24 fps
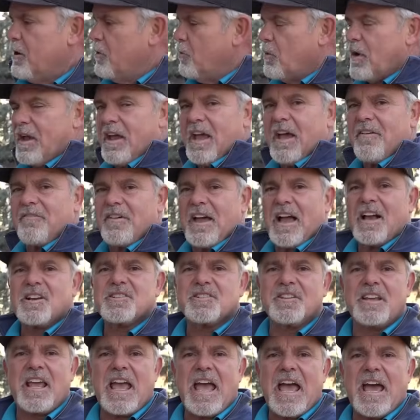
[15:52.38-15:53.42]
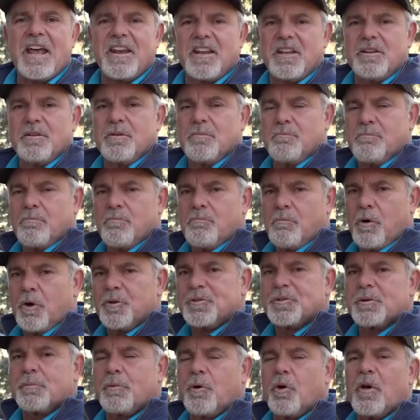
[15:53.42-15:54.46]
We have actually added
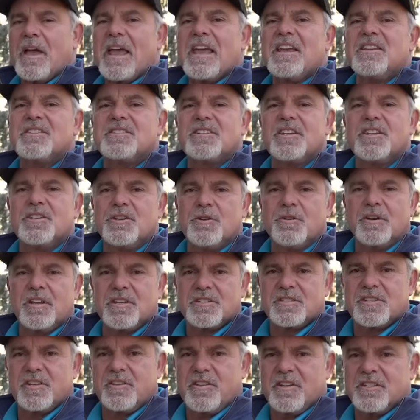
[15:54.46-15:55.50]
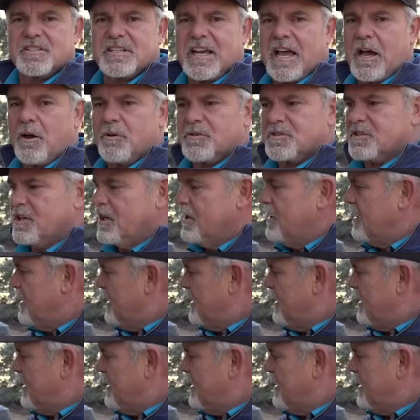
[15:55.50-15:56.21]
multiple AC units to this house.